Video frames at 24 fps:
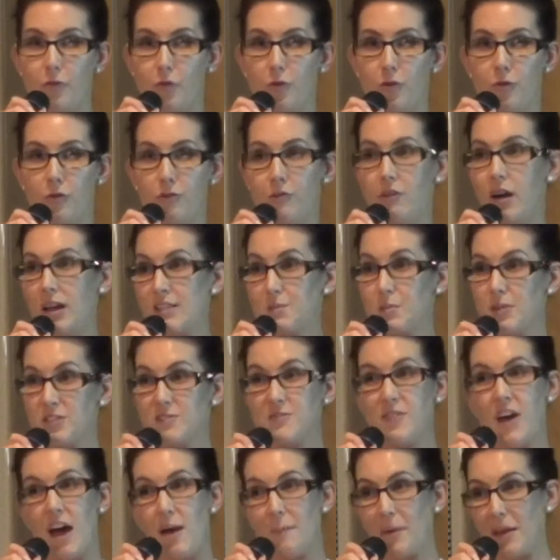for, I
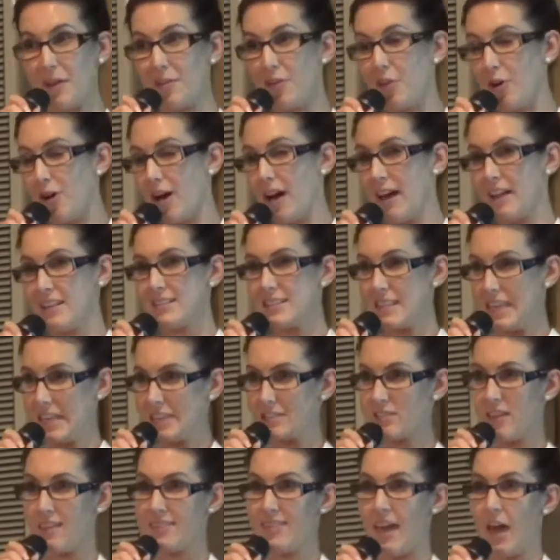suppose, farming clients,
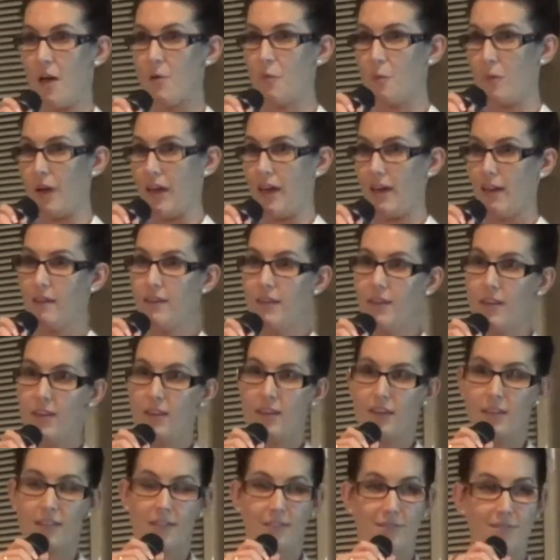things like that, where
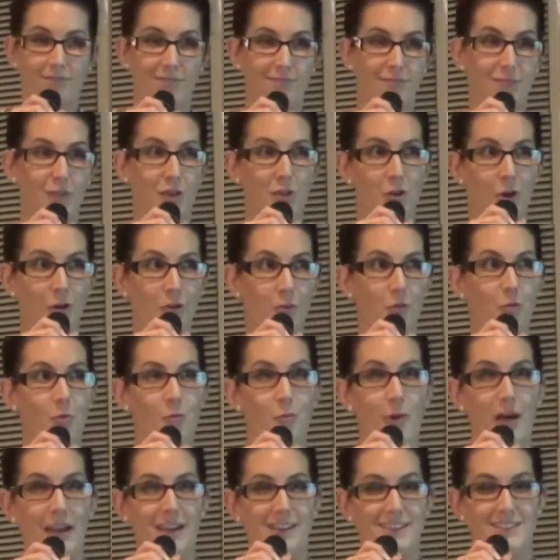you don't
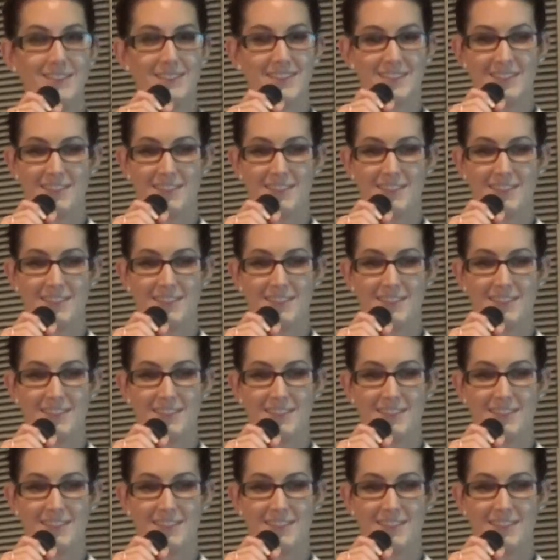always,